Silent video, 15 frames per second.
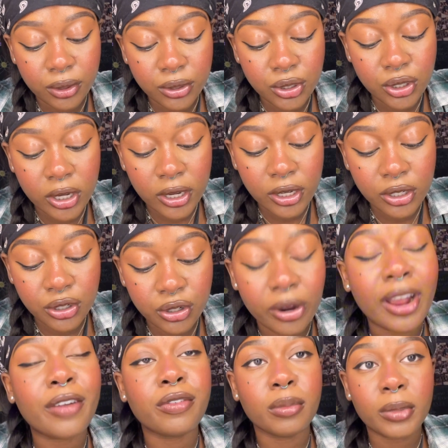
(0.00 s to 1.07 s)
change your
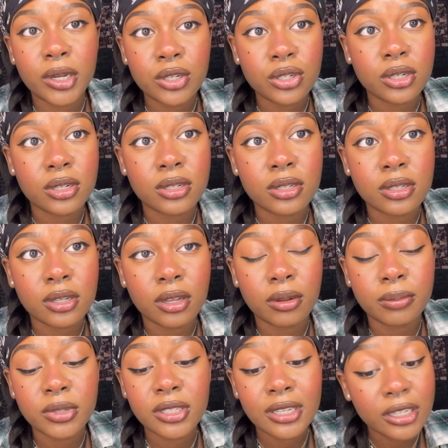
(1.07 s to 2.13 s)
affirmations,
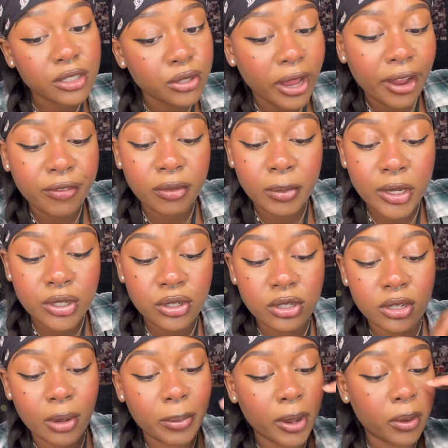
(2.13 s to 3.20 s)
stick to
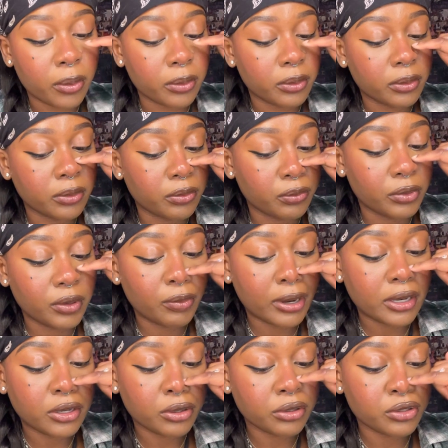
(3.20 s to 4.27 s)
affirmations about
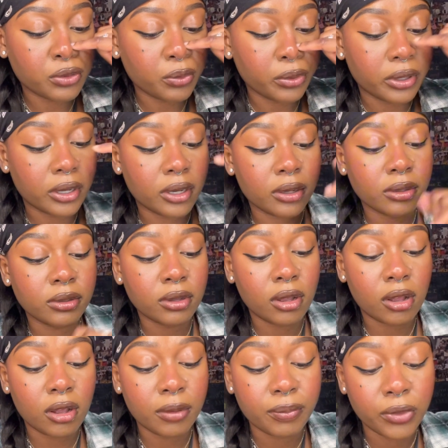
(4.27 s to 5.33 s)
rewriting your story.
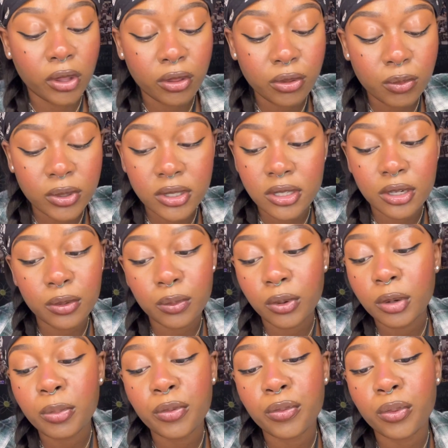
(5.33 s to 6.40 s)
The other ones didn't
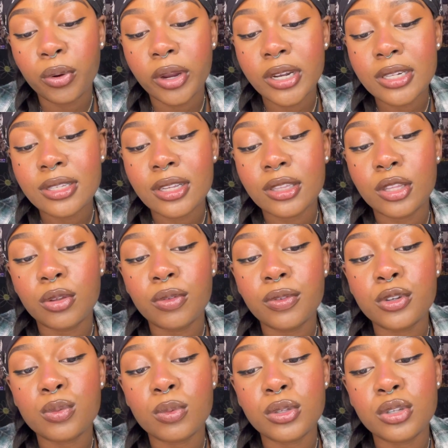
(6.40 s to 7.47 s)
work before, and it's like the
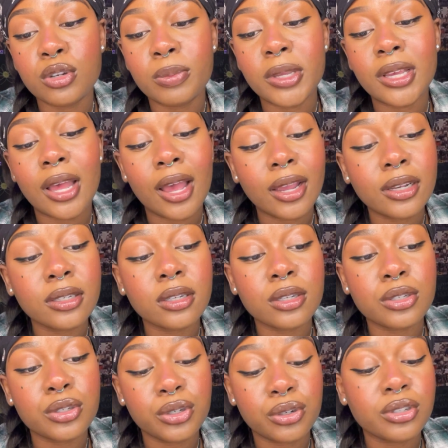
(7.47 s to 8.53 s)
universe wants you to be kind
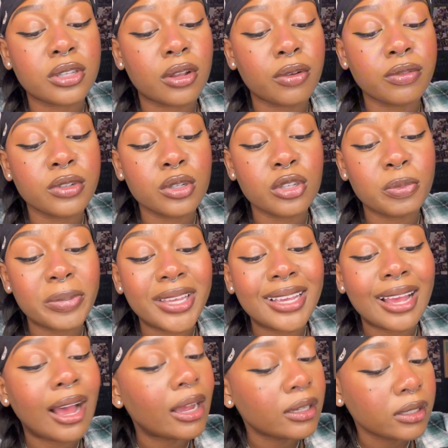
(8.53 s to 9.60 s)
to yourself, to speak
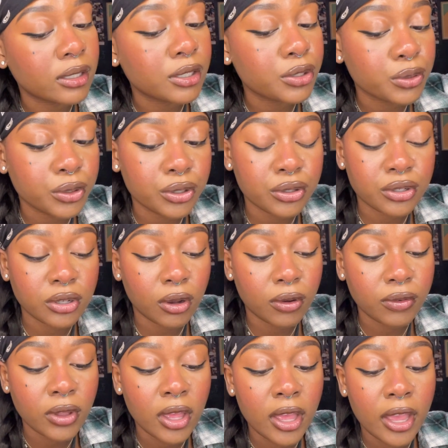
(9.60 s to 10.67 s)
kindly to
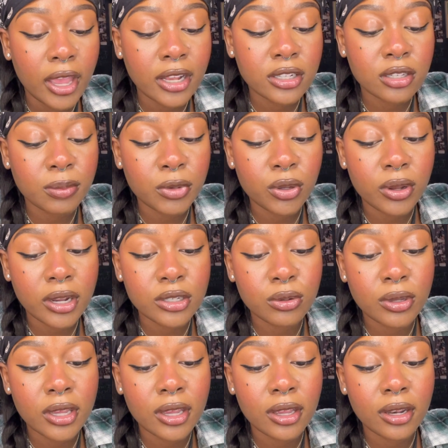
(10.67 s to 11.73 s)
yourself. And some of you guys, you
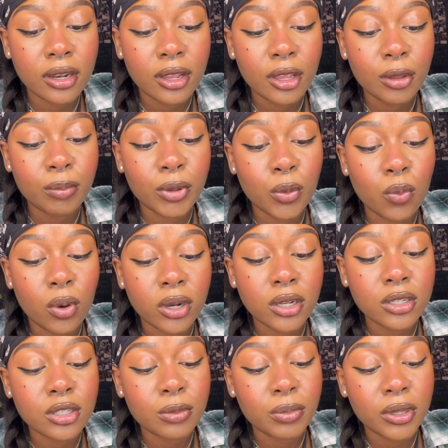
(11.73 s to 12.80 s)
can't be
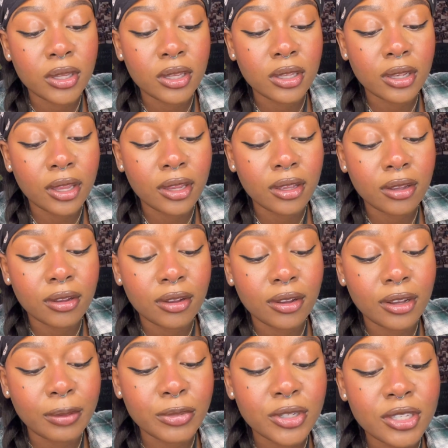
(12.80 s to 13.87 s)
wanting to be like,
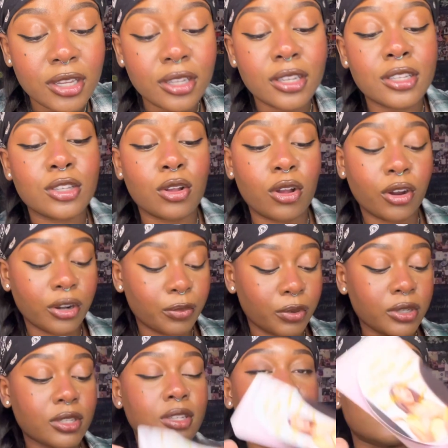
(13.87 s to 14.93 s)
I'm just seeing this card where
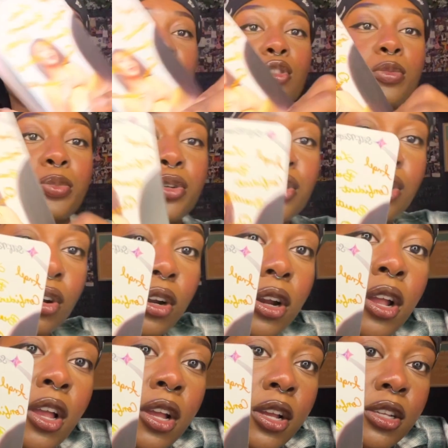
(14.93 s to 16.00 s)
it says like superstar.
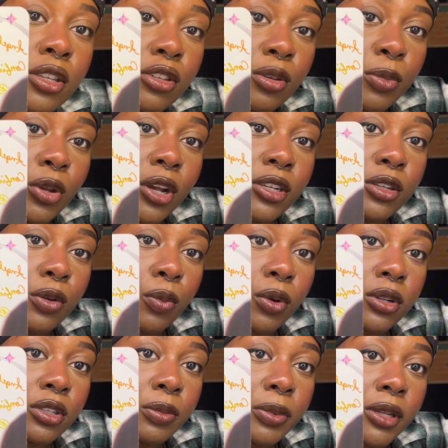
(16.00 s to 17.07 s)
So some of you guys could
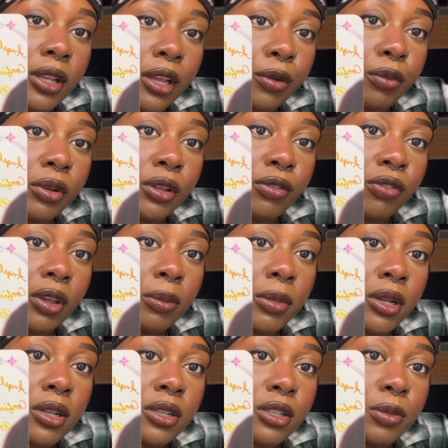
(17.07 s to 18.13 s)
want to be like really
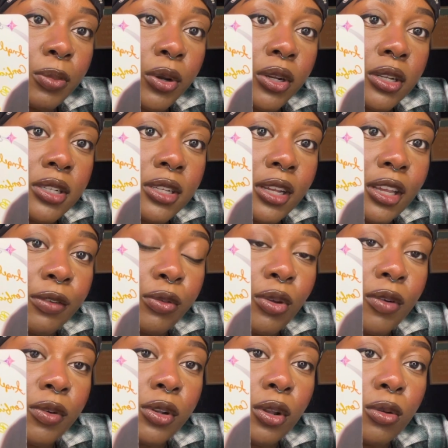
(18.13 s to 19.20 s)
famous, but it's like if you
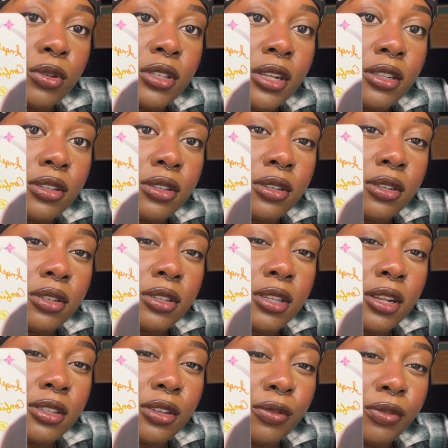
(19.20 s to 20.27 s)
have a low sense
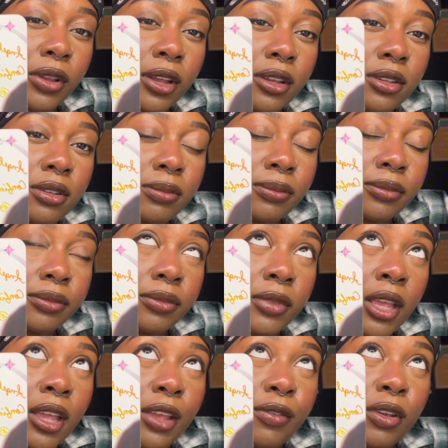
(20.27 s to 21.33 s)
of like,
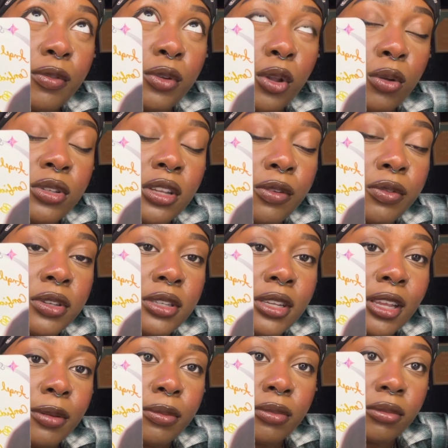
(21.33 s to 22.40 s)
if you have a low
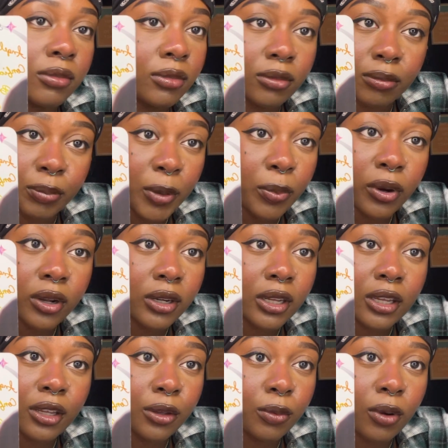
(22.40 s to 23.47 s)
self-esteem, people are going to
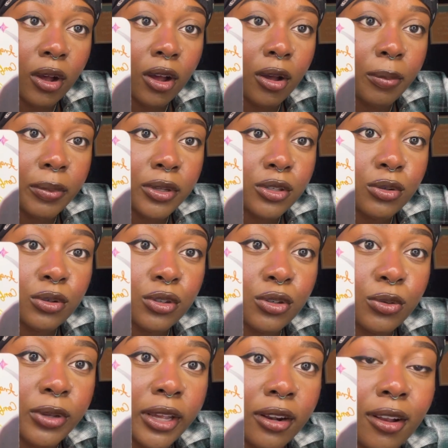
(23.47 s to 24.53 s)
eat you up. As soon as
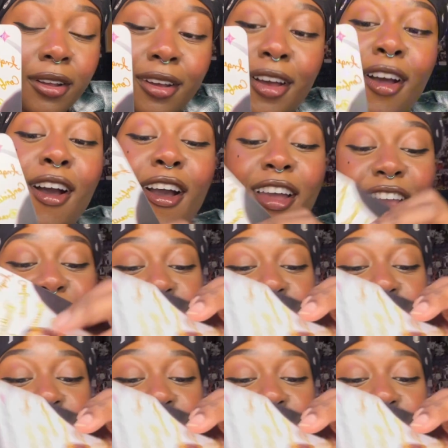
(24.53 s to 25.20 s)
you get in